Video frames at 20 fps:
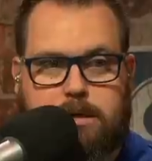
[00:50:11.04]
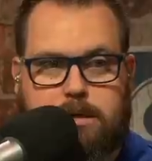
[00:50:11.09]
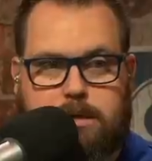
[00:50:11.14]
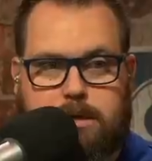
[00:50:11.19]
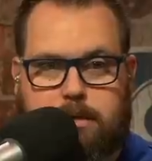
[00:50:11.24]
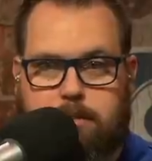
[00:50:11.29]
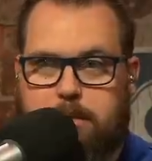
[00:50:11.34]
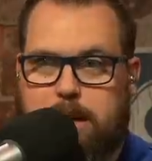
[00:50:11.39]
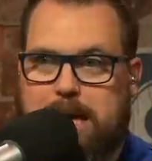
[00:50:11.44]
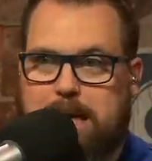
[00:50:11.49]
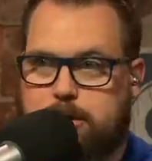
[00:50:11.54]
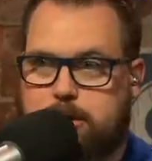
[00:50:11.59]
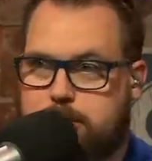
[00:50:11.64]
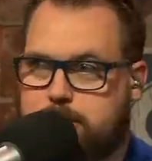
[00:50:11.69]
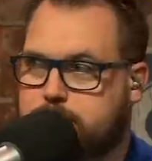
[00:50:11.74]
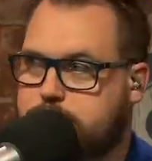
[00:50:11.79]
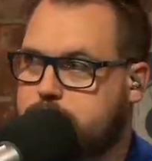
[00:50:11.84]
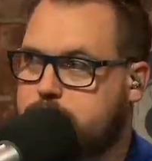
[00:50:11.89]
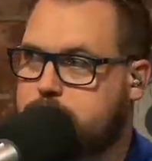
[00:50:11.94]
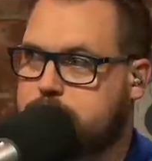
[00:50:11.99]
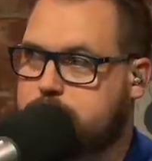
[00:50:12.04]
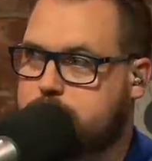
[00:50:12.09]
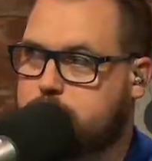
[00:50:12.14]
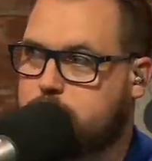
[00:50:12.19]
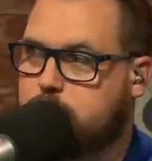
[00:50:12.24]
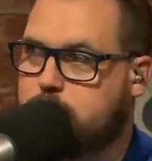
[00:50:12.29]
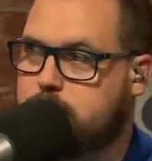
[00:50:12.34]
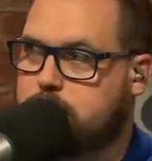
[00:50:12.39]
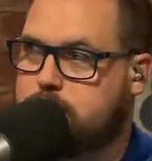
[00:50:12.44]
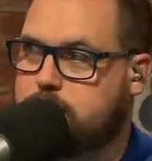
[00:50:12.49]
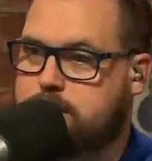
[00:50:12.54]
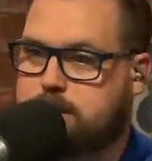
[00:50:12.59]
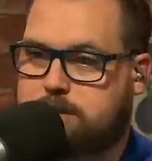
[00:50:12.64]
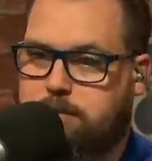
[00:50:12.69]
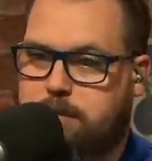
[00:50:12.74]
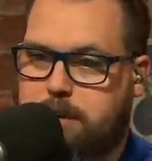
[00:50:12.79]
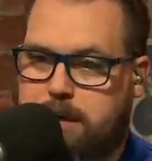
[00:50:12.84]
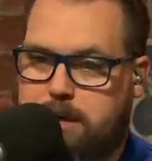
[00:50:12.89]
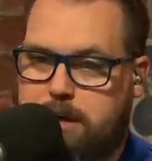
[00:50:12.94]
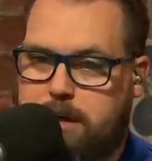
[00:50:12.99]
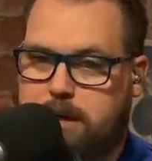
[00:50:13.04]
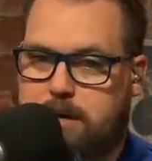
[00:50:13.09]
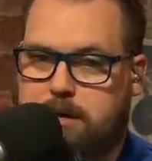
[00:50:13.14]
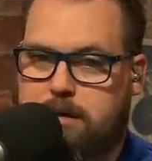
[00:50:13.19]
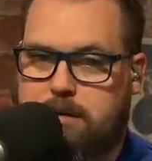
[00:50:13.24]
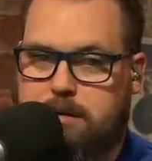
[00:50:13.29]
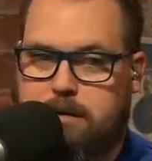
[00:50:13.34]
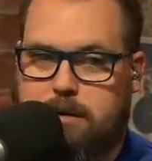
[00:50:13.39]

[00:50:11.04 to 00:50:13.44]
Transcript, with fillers: the Bears historically speaking.